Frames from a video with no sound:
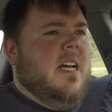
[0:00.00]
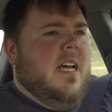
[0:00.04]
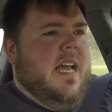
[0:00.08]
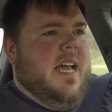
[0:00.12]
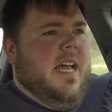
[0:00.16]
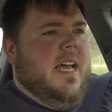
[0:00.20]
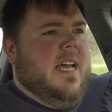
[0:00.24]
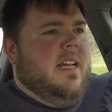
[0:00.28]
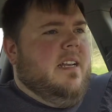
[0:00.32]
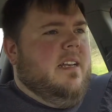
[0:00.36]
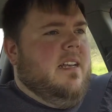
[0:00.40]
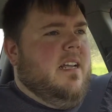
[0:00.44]

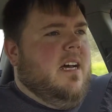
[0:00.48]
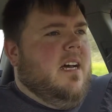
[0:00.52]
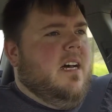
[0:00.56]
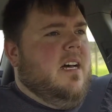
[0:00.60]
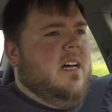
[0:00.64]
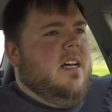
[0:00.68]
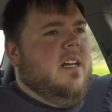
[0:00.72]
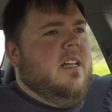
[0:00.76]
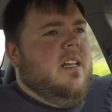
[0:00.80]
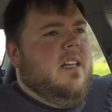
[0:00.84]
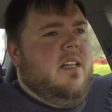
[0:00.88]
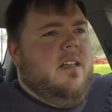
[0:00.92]
And
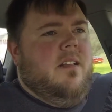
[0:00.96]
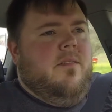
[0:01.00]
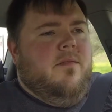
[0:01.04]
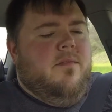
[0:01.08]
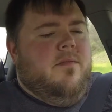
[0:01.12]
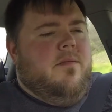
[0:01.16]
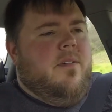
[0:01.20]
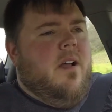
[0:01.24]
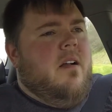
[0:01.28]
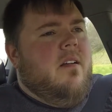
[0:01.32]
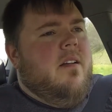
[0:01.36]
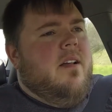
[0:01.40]

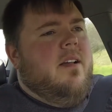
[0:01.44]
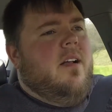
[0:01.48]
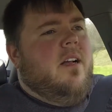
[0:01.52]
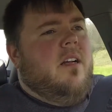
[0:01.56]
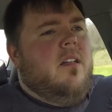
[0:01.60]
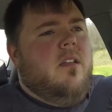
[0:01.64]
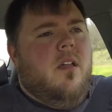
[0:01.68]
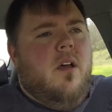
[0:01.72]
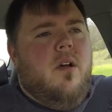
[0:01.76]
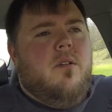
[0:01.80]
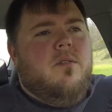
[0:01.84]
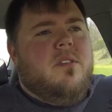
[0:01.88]
very
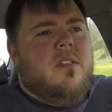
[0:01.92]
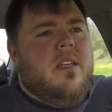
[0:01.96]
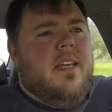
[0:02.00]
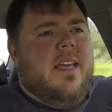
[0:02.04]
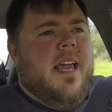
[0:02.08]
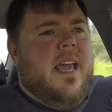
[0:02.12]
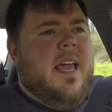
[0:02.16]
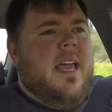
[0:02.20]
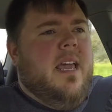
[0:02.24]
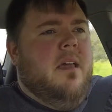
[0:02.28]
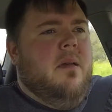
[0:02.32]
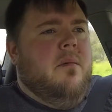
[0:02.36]
close
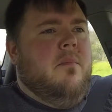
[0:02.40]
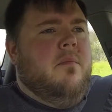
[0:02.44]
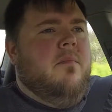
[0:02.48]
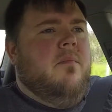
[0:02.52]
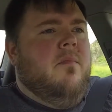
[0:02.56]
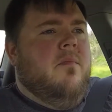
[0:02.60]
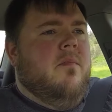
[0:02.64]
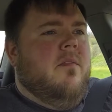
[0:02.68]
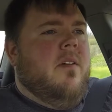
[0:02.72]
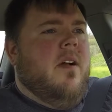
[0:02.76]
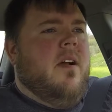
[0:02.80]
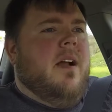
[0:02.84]
game,
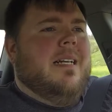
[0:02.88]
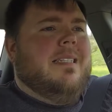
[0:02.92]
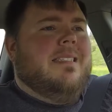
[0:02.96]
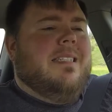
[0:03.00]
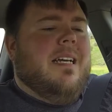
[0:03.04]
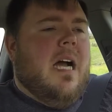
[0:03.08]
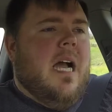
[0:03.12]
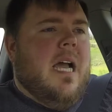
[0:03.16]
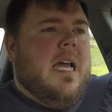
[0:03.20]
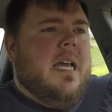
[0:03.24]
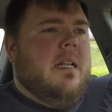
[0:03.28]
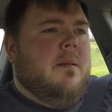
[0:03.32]
very
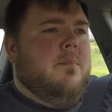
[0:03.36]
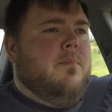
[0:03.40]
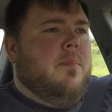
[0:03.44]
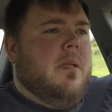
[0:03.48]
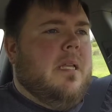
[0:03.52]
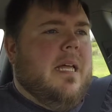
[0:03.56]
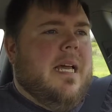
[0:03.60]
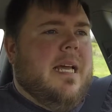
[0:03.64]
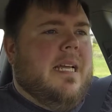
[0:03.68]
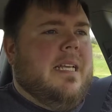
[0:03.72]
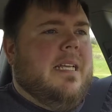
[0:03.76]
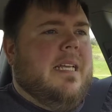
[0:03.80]
tight
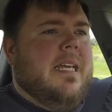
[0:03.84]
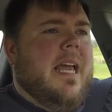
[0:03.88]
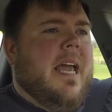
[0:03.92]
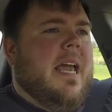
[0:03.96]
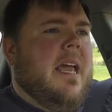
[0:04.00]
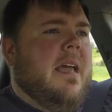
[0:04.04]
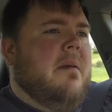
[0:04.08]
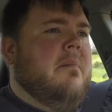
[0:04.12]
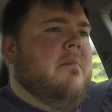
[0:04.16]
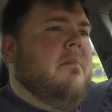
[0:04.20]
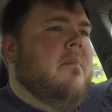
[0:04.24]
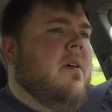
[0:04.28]
played
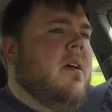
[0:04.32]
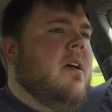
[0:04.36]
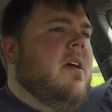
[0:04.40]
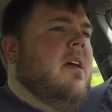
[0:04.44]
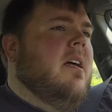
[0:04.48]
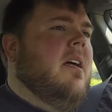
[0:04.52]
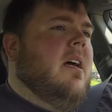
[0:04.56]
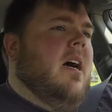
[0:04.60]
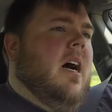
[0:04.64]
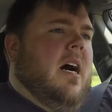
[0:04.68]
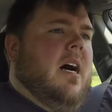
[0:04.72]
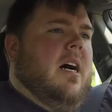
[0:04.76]
game.
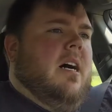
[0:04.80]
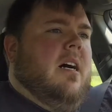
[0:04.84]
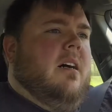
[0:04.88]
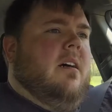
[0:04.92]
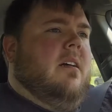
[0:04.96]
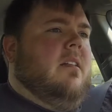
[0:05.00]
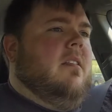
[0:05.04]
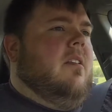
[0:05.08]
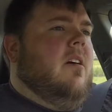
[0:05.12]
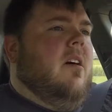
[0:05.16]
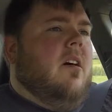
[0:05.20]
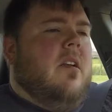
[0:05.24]

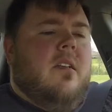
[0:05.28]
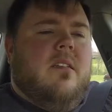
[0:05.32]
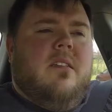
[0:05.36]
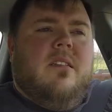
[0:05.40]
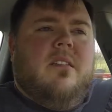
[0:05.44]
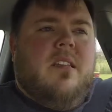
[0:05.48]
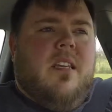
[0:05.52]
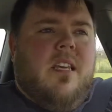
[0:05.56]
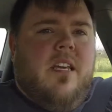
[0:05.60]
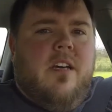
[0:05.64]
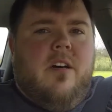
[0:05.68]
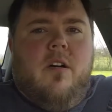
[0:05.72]
A lot of
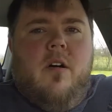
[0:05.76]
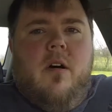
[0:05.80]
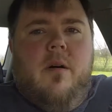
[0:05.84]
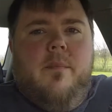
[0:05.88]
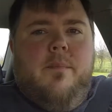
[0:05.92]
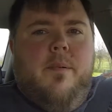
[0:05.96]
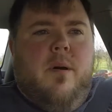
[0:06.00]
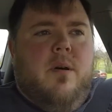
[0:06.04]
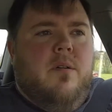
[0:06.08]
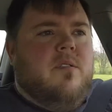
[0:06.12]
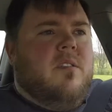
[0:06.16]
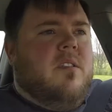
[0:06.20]
skill on
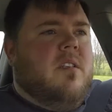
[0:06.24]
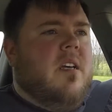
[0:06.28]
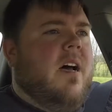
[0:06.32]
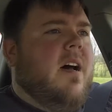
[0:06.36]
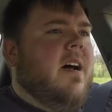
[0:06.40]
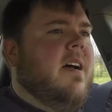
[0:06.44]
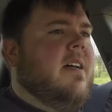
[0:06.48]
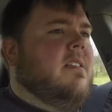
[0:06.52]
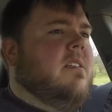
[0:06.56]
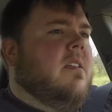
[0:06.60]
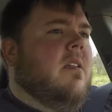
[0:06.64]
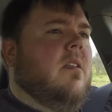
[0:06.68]
both
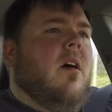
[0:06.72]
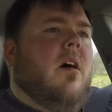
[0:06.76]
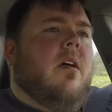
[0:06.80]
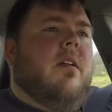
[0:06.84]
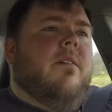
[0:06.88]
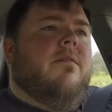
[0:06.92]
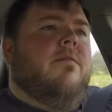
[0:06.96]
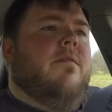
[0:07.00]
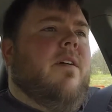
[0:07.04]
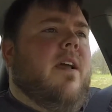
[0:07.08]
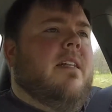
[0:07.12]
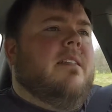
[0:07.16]
sides, a lot
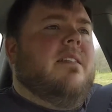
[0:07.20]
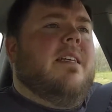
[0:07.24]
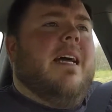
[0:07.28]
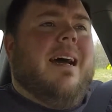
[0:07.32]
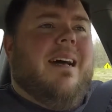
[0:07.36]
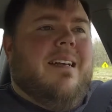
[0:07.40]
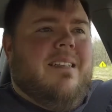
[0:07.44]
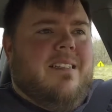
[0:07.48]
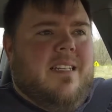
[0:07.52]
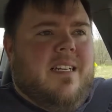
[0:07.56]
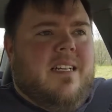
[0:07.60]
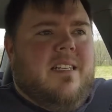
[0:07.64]
of
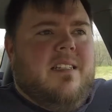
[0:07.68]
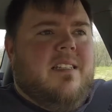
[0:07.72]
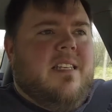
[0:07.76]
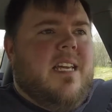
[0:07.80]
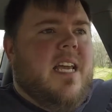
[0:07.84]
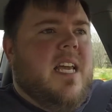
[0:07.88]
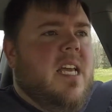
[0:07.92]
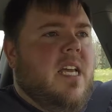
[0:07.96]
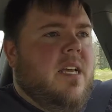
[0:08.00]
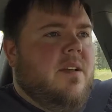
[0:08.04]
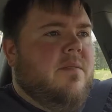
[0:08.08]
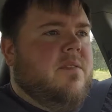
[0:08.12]
fantastic
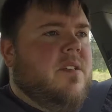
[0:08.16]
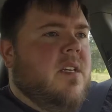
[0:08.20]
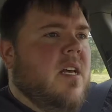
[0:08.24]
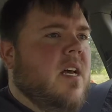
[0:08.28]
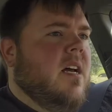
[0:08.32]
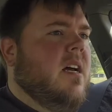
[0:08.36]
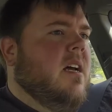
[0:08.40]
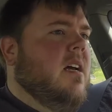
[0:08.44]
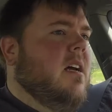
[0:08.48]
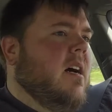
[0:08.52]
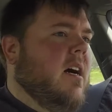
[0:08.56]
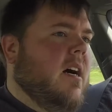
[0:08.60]
saves.
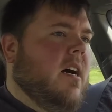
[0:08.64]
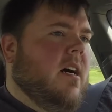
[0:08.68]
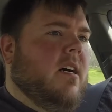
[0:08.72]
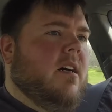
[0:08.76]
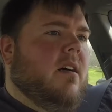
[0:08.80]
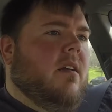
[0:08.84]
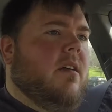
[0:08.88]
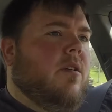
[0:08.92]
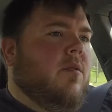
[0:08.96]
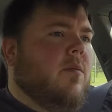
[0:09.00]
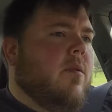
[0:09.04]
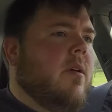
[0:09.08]

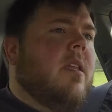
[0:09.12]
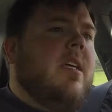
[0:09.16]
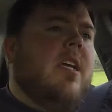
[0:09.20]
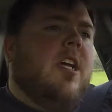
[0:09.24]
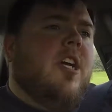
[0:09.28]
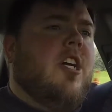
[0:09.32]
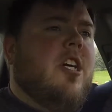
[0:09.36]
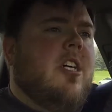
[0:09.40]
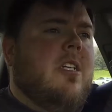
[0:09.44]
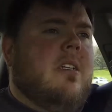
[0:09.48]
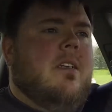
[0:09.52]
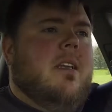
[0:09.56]
You really
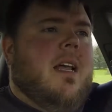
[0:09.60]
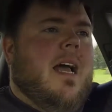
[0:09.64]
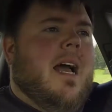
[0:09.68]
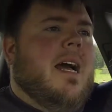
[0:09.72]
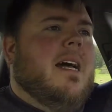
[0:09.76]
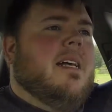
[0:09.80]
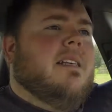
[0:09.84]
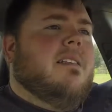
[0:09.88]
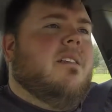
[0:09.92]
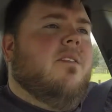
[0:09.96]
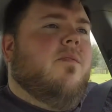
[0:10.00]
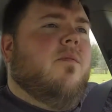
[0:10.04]
couldn't
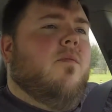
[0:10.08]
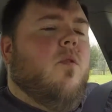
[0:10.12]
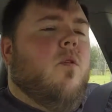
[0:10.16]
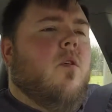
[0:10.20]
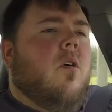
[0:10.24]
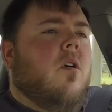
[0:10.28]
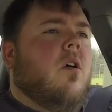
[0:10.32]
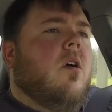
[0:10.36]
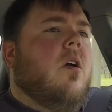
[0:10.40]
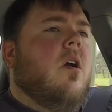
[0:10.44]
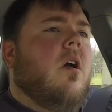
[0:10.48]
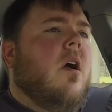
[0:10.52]
ask
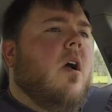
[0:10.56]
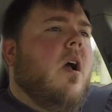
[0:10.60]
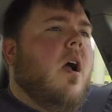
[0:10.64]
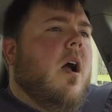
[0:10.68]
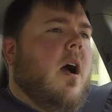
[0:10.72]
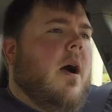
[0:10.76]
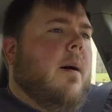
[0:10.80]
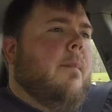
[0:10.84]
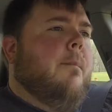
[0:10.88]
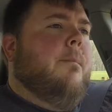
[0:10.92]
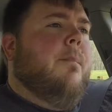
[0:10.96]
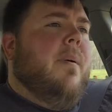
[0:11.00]
for
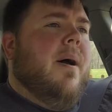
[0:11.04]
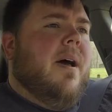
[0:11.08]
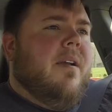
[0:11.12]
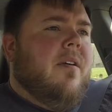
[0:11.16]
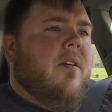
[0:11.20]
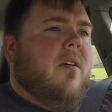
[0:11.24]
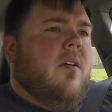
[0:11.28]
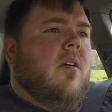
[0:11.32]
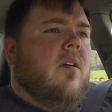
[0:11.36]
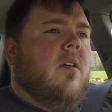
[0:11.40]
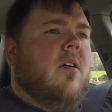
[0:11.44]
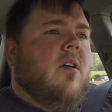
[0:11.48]
a
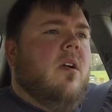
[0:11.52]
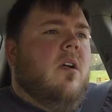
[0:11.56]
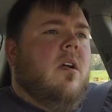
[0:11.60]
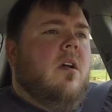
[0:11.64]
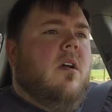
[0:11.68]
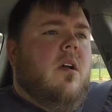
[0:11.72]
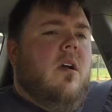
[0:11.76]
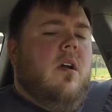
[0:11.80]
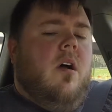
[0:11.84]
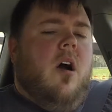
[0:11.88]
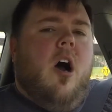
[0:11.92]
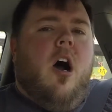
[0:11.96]
better
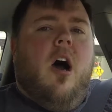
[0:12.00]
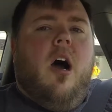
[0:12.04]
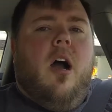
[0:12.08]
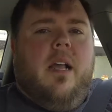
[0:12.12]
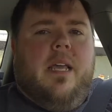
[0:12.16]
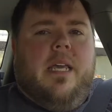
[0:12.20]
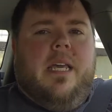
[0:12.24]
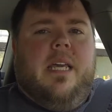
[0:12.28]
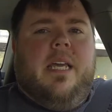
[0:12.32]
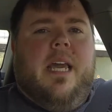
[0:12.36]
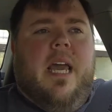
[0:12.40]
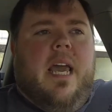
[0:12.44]

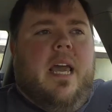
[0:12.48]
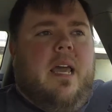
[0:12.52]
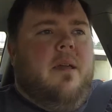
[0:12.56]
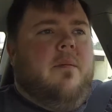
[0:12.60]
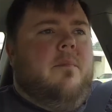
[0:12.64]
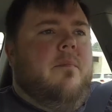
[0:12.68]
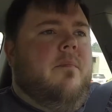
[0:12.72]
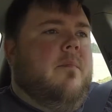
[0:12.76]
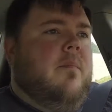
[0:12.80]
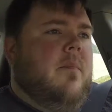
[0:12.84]
hockey game.